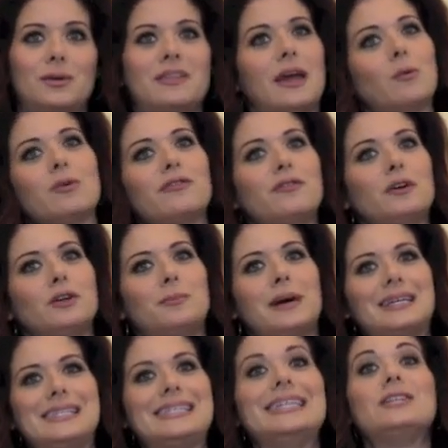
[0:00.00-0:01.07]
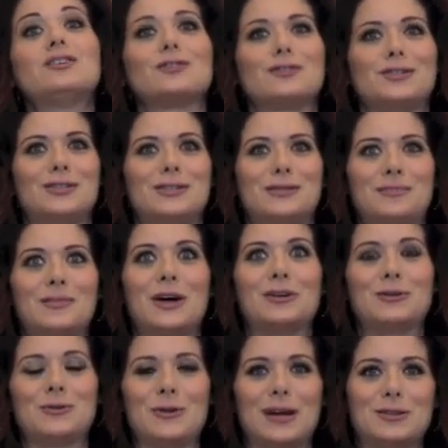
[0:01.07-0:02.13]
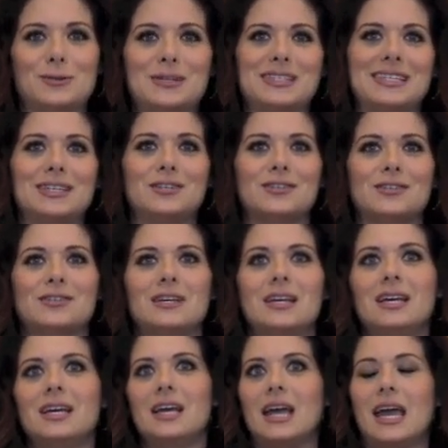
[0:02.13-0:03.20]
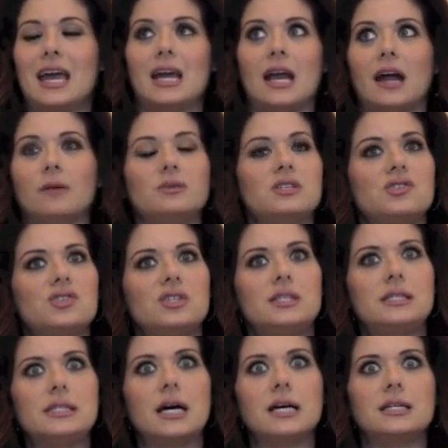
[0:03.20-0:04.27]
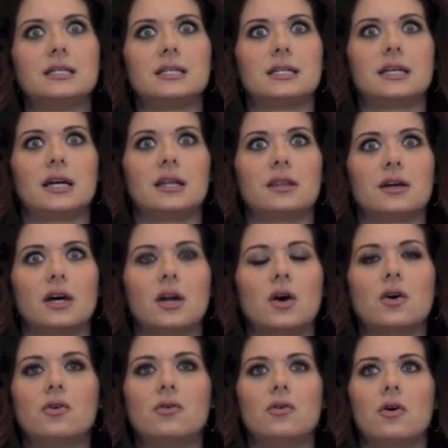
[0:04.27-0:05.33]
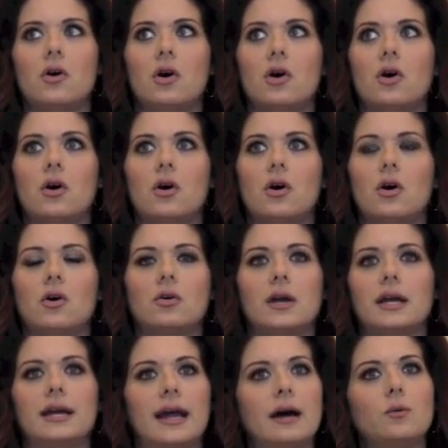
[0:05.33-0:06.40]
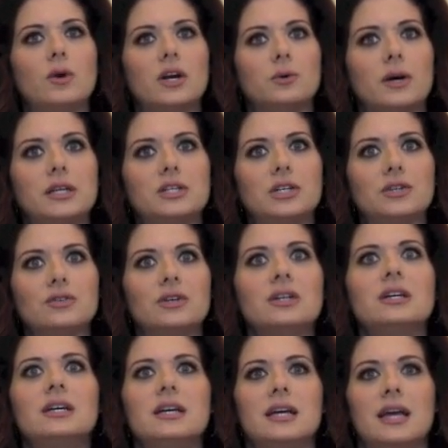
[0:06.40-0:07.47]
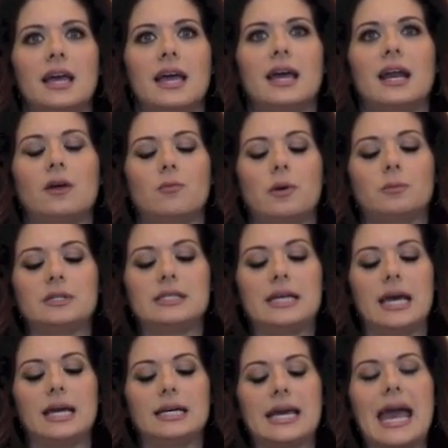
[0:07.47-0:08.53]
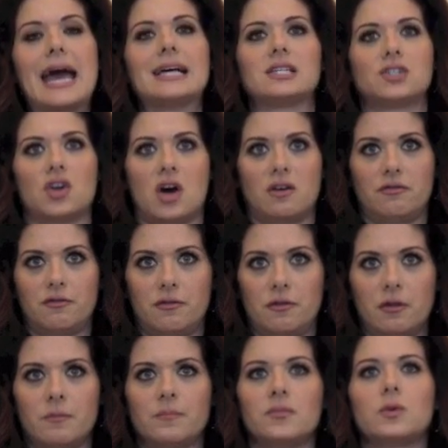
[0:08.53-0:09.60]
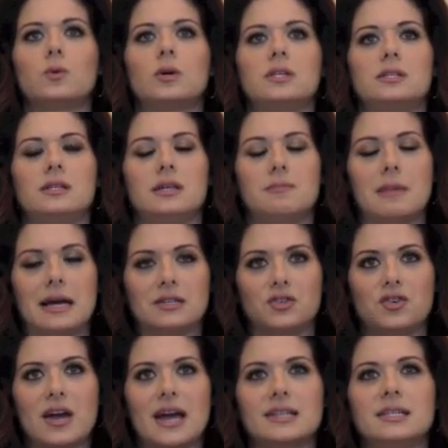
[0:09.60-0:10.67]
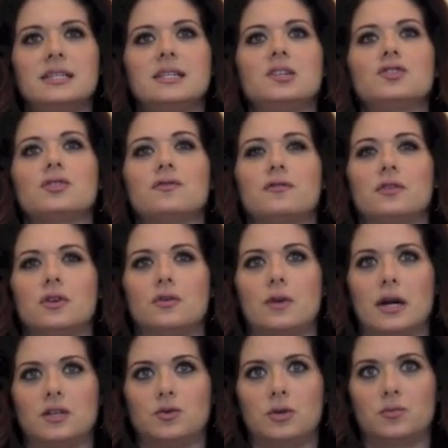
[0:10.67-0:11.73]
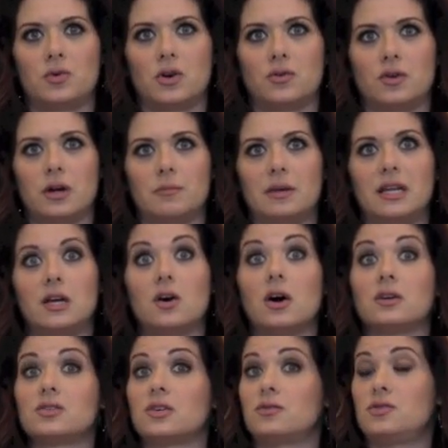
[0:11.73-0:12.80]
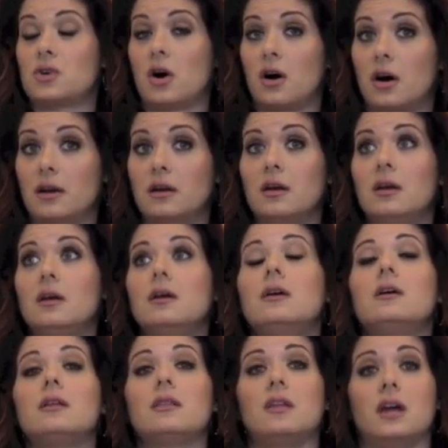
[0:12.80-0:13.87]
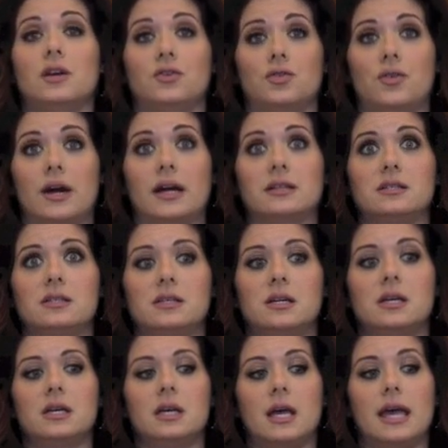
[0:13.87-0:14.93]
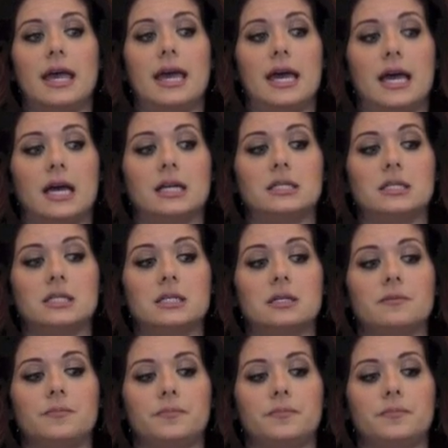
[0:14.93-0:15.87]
they were filled by seniors, undergraduate seniors, and I was just stunned, and I thought, oh, okay, now what do I do? And I remember Ted Kazanoff was the master acting teacher for the graduate program, and he also taught the undergrads. And